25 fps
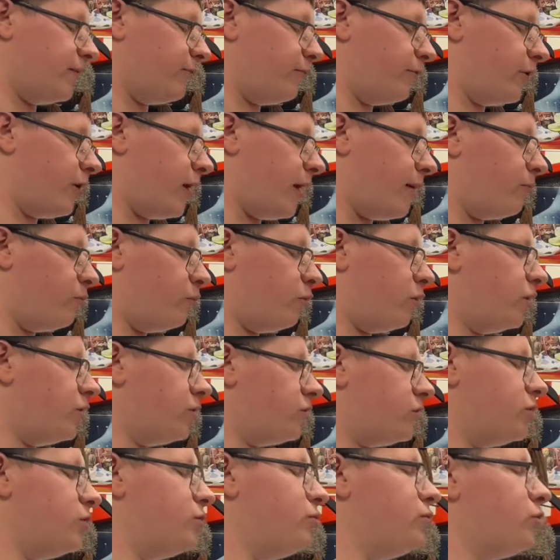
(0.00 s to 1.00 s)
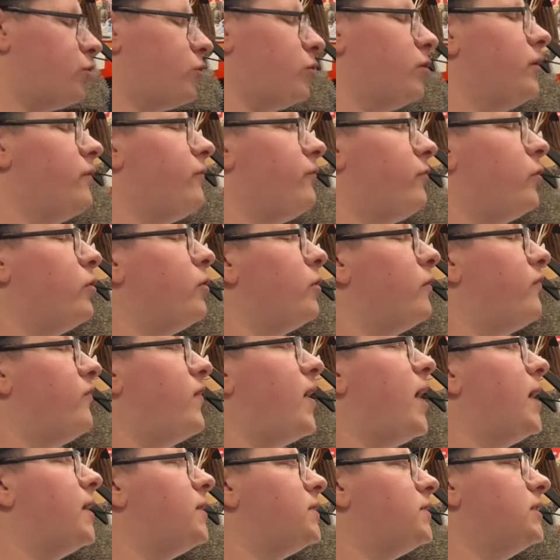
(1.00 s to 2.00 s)
and we grabbed one, two, three, four,
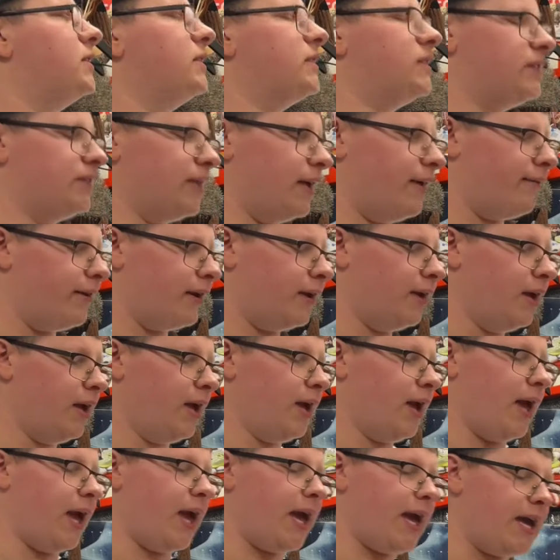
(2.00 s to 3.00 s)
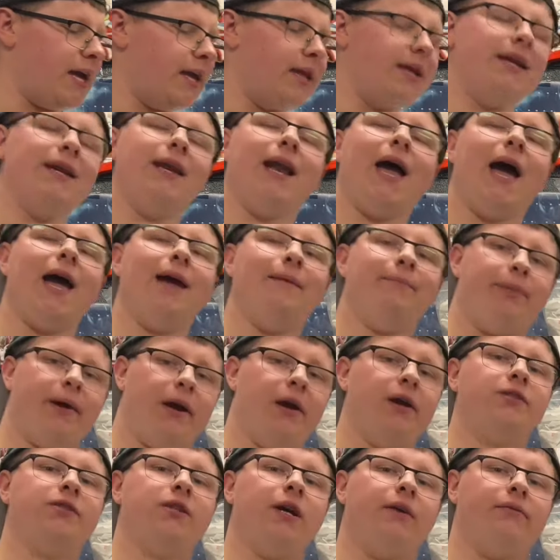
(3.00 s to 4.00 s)
five, six, seven, eight, nine
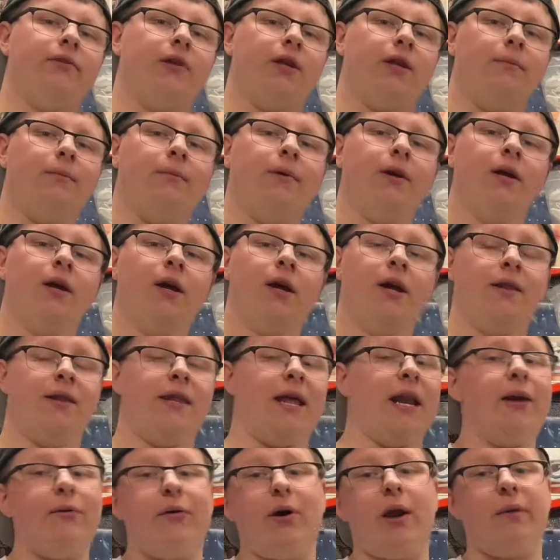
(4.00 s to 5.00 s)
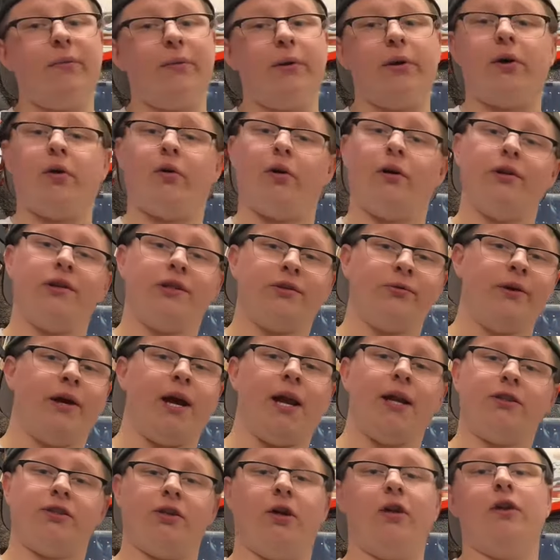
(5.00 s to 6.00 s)
pairs off of them. They didn't want to be recorded, so we
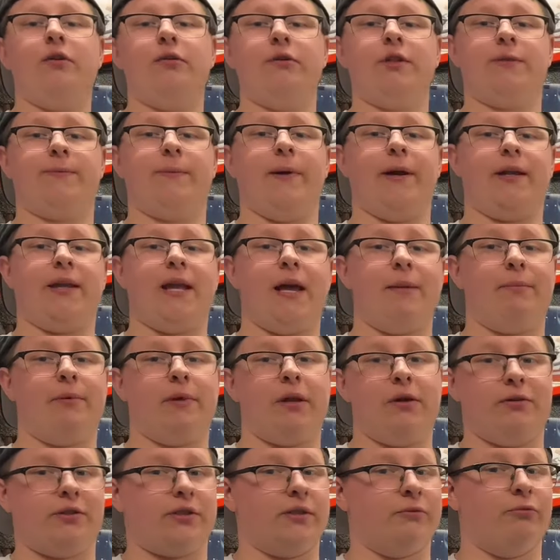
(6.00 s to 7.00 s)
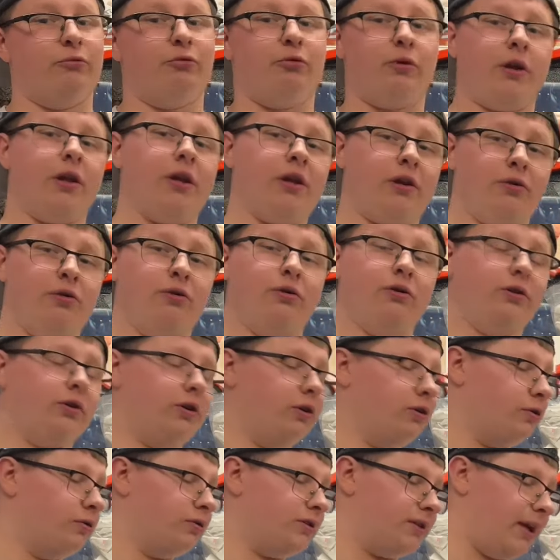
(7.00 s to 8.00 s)
got to totally respect that. But there's some really cool
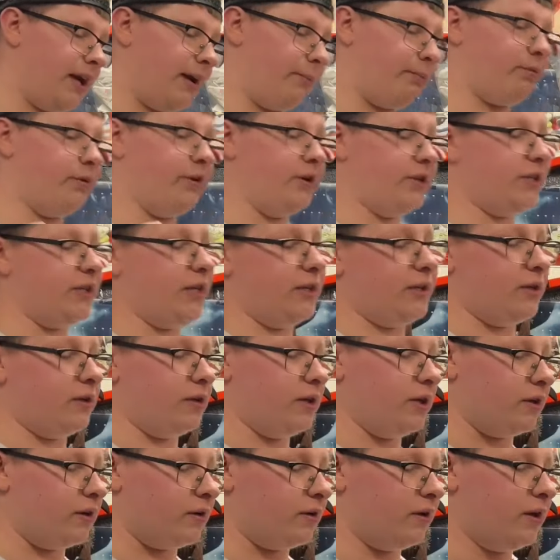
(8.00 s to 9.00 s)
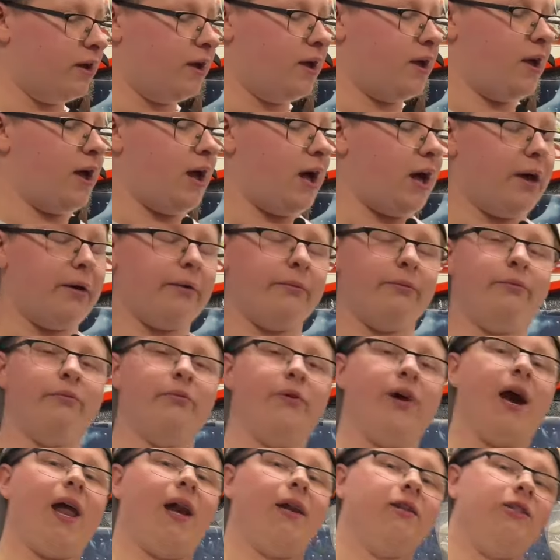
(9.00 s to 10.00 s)
dudes, and I appreciate the deal. Um,
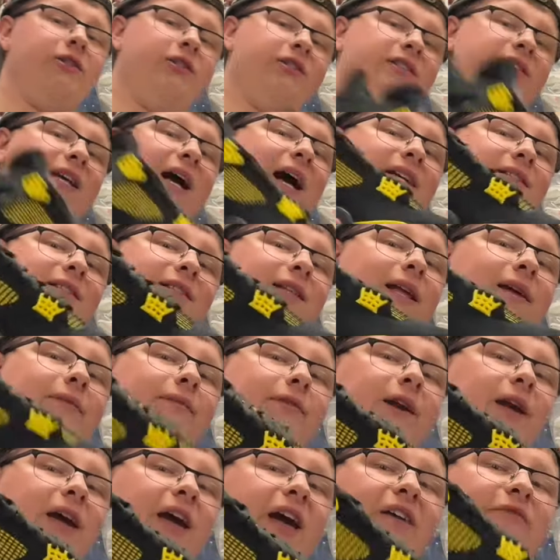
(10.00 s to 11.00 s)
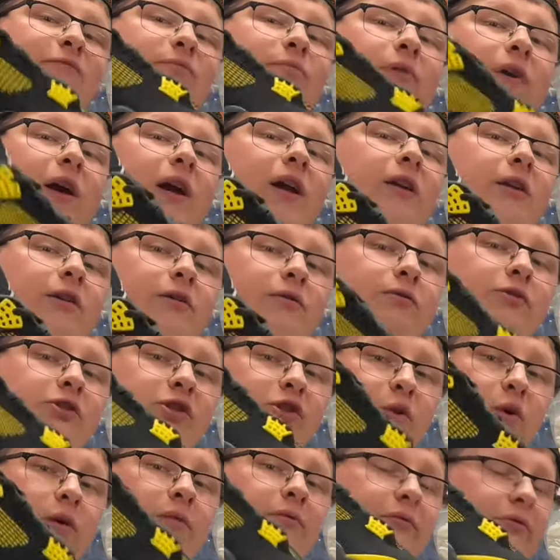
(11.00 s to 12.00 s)
we got a size 11 and a half, brand new
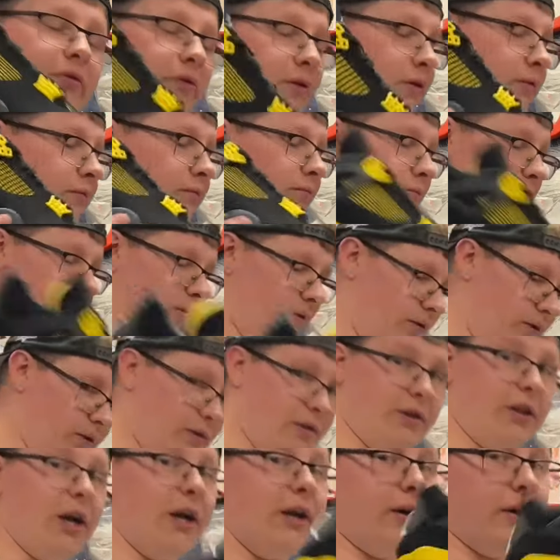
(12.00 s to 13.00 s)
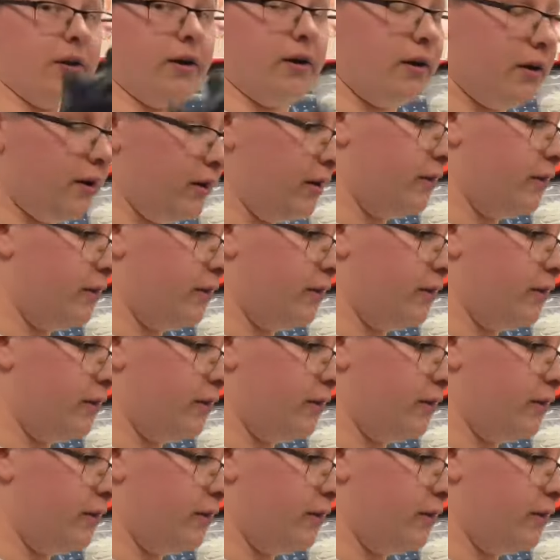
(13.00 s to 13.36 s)
Jordan 4 Thunder